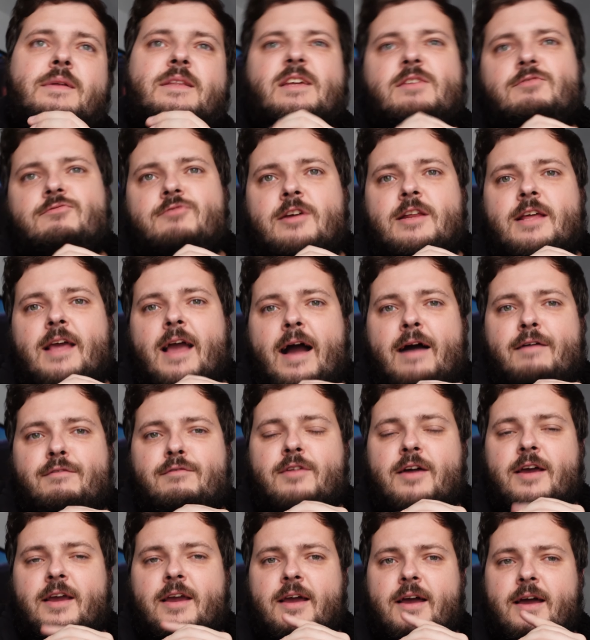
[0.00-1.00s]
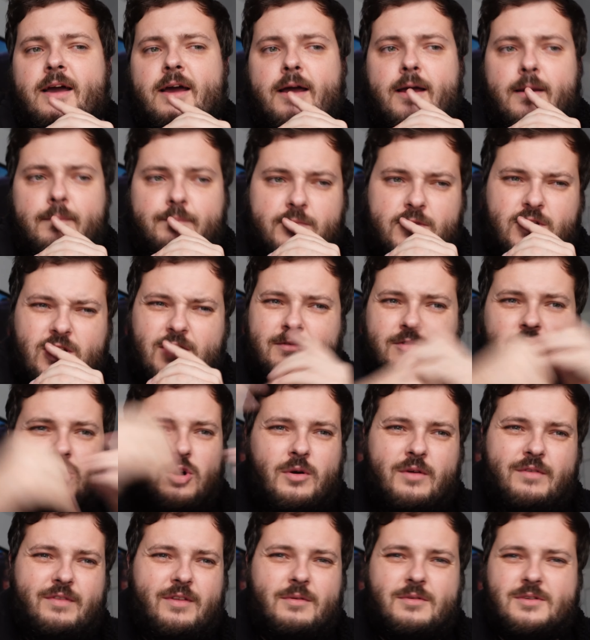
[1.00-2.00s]
didn't really have like I didn't even know
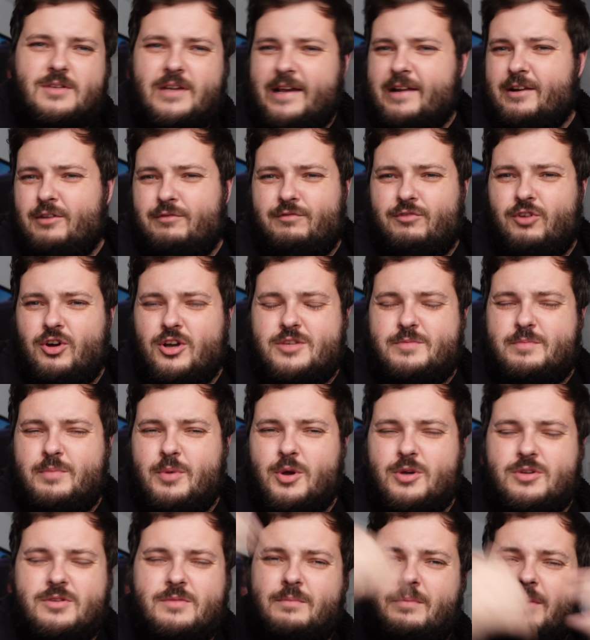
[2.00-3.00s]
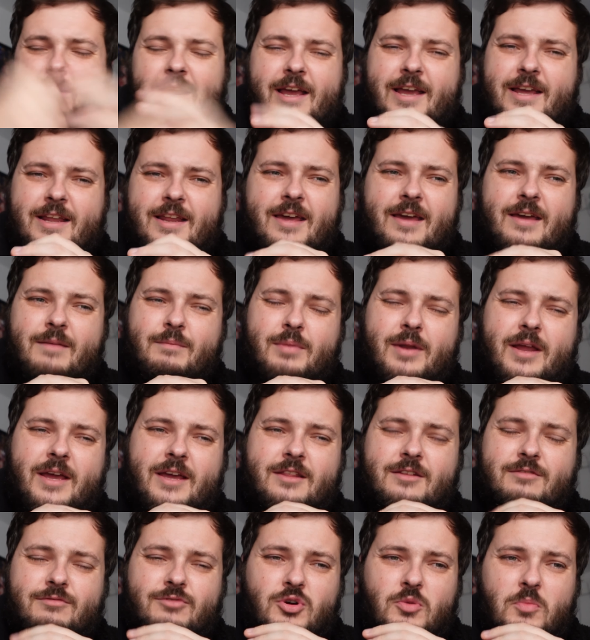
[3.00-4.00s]
if there was like a voice person playing
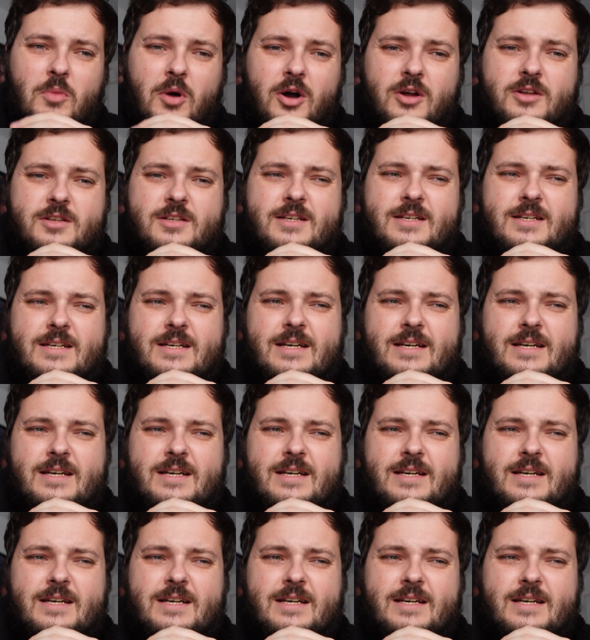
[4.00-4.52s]
the robot.